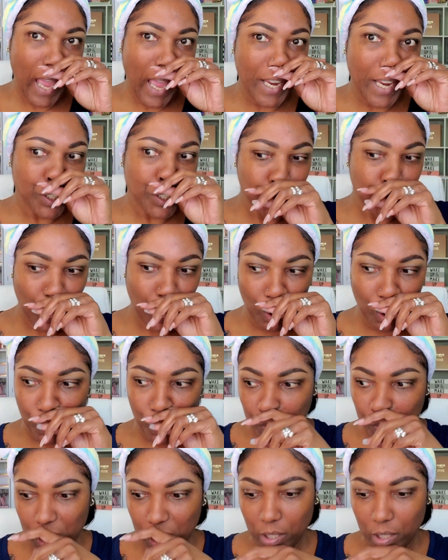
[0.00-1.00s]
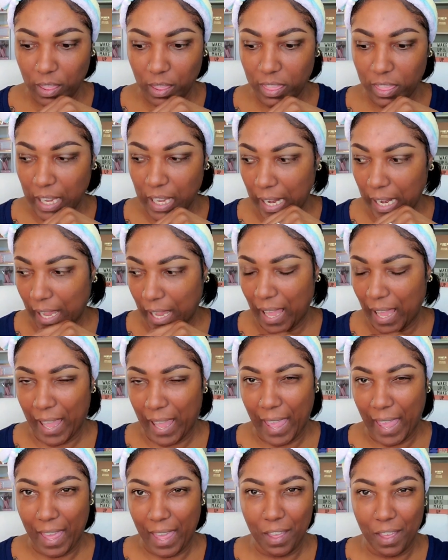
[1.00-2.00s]
I don't think
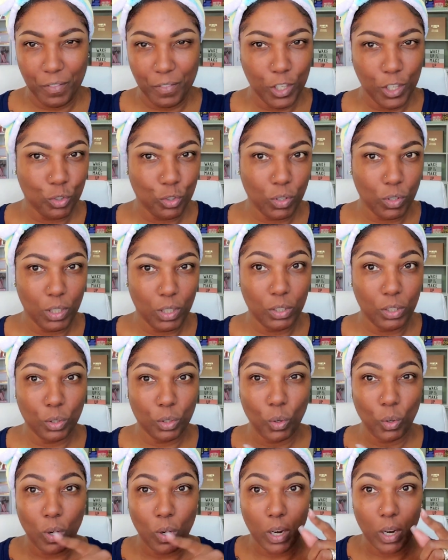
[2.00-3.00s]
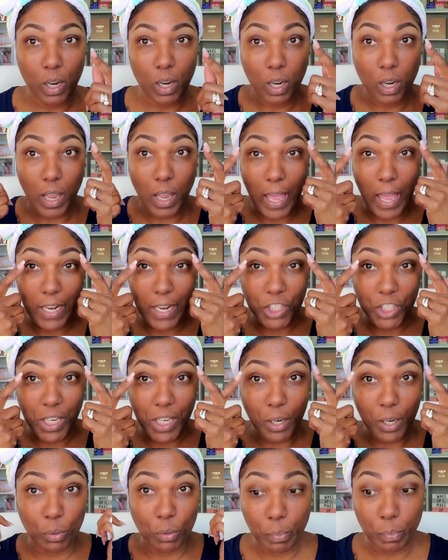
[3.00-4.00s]
I have a drugstore
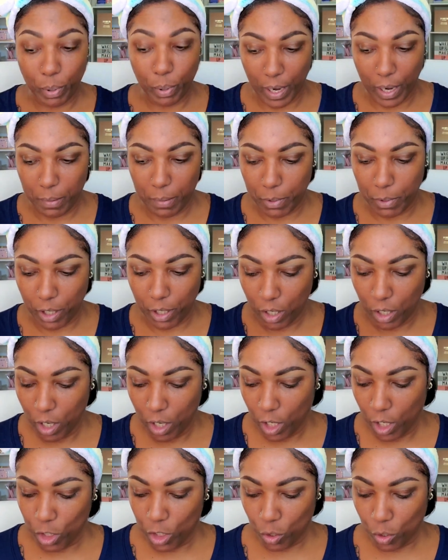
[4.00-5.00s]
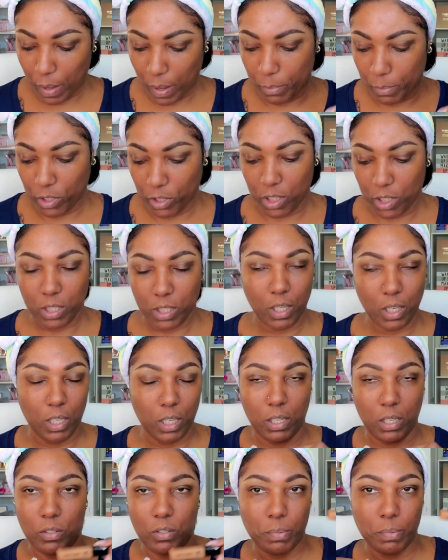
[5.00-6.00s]
eyeshadow primer, so I'm just going
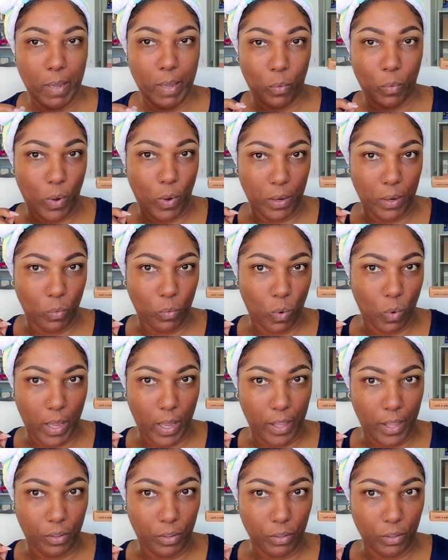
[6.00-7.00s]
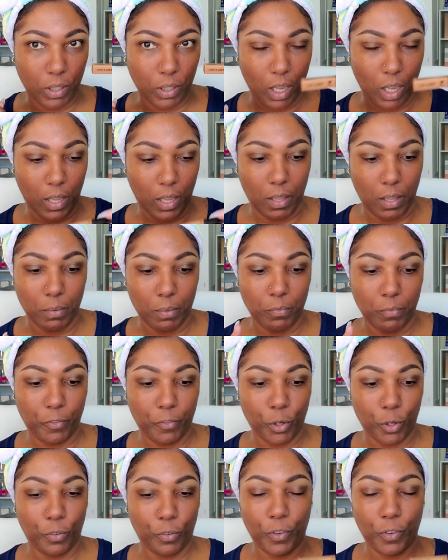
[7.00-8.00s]
to use my Wet n Wild um,
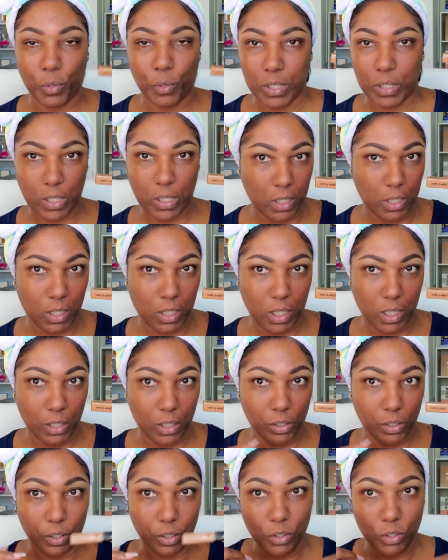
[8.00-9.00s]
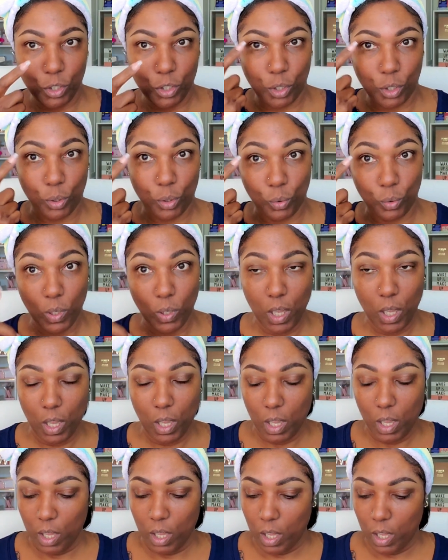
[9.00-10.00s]
Photo Focus Concealer to
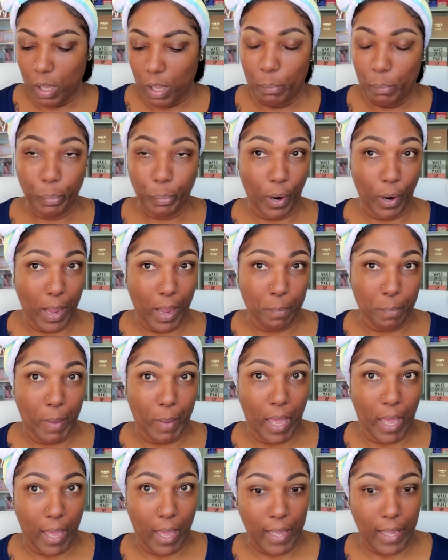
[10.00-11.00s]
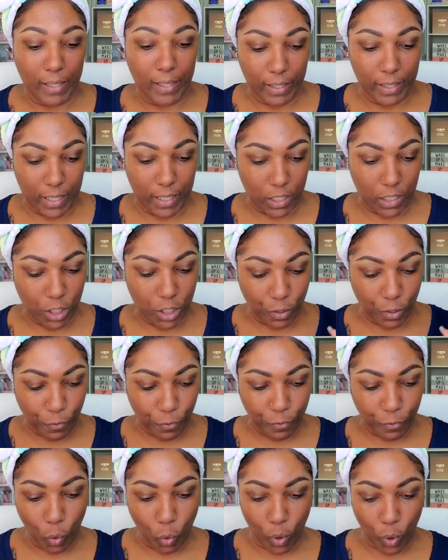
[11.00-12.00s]
prime my eyelids
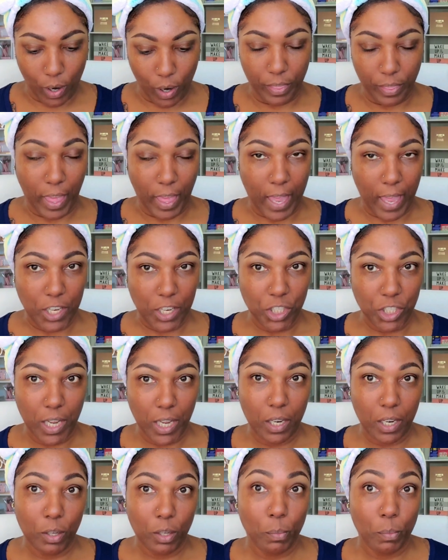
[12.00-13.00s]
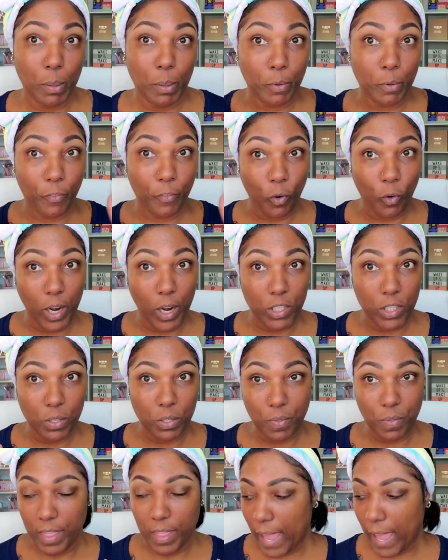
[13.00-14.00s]
for the eyeshadow. But before I
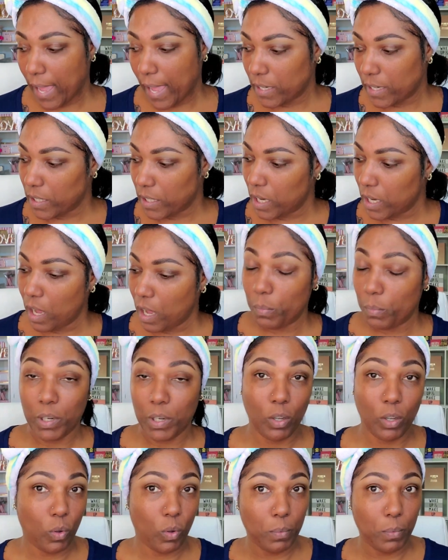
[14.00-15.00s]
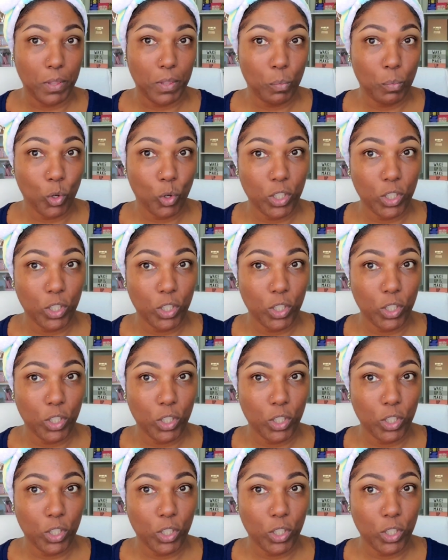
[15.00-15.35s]
do that, I wanna go in with a